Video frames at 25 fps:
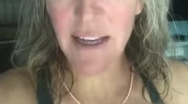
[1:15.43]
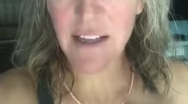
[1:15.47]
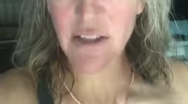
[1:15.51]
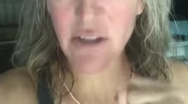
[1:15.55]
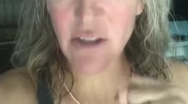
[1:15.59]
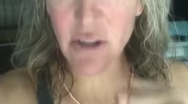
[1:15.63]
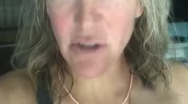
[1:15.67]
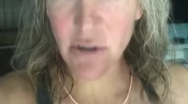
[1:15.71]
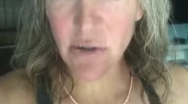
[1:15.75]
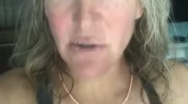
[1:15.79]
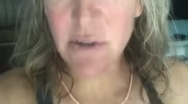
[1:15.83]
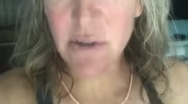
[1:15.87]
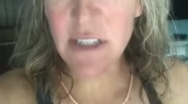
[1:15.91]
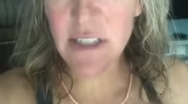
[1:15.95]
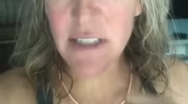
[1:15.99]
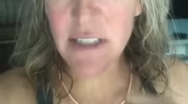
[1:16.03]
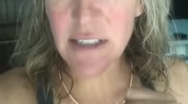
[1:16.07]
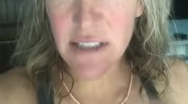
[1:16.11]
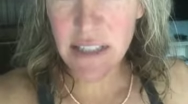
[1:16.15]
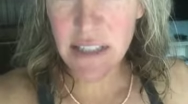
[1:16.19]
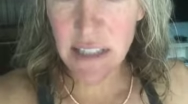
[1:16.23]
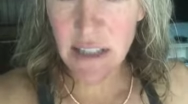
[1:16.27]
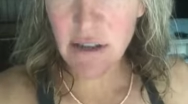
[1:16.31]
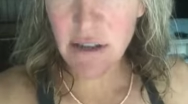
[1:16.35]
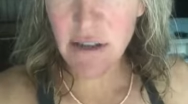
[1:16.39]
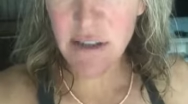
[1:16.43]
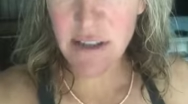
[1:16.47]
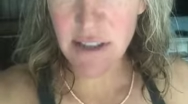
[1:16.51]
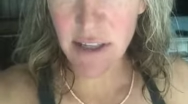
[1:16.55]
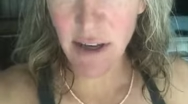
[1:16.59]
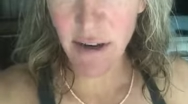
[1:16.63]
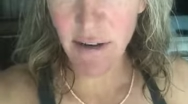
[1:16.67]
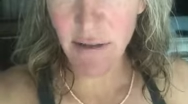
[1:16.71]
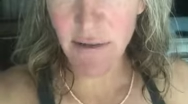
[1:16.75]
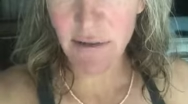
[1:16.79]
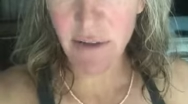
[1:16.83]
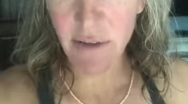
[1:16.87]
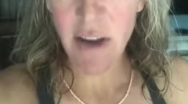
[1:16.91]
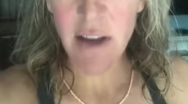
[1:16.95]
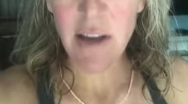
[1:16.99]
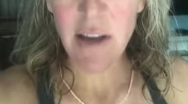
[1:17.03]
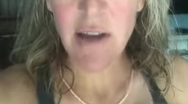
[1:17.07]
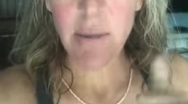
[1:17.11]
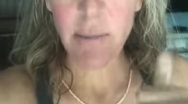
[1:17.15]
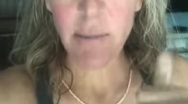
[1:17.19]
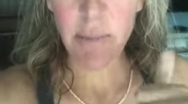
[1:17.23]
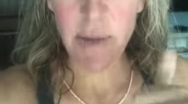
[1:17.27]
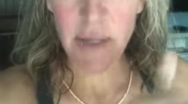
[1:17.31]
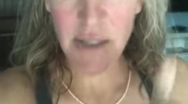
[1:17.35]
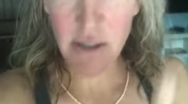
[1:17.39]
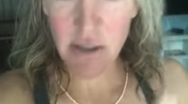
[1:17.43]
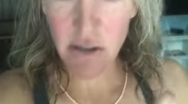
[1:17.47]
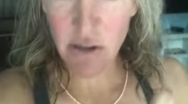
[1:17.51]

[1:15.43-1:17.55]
And choose to see yourself being